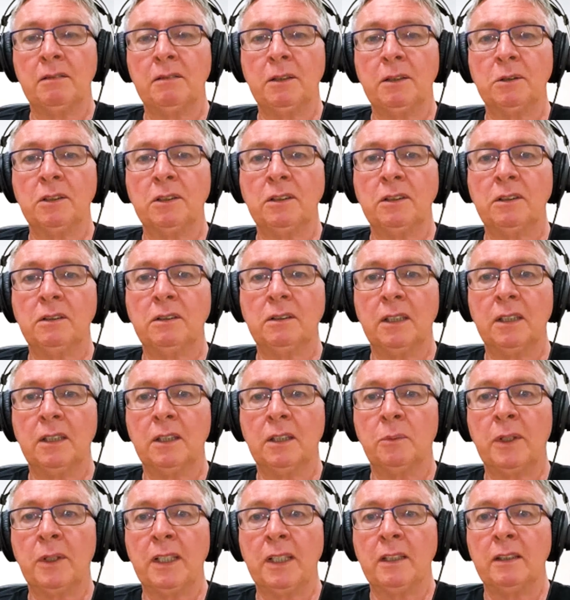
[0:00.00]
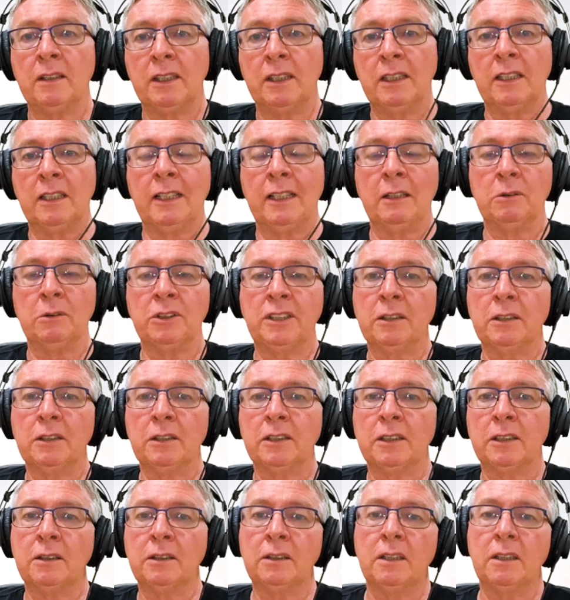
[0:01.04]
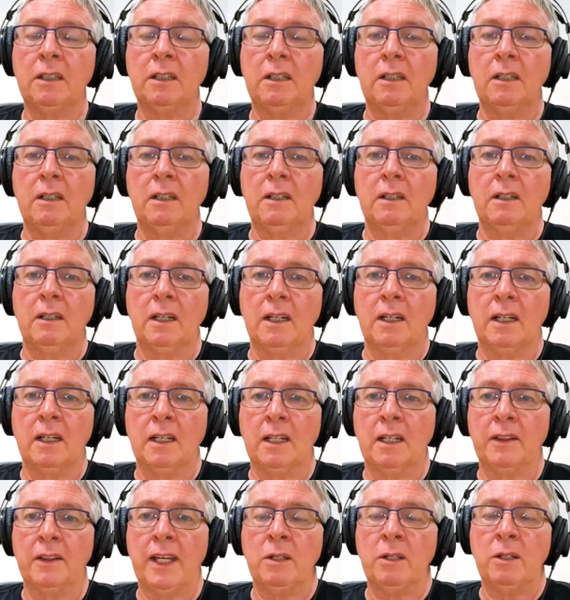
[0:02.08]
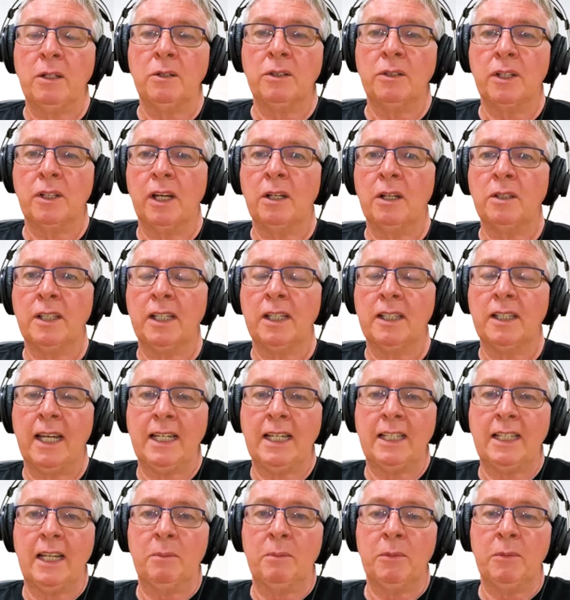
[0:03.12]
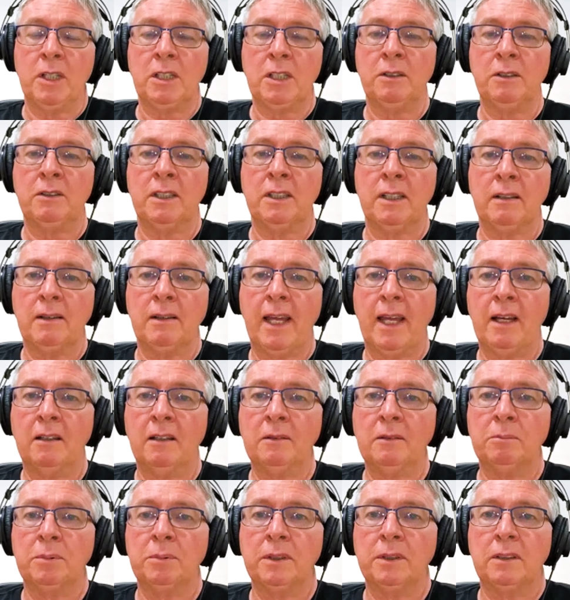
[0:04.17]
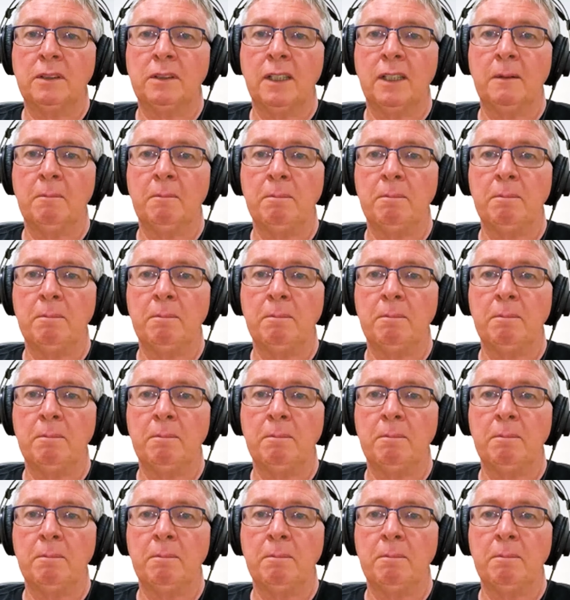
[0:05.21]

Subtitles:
filters, the one in the little cylinders. They use those. That takes out most of it out. But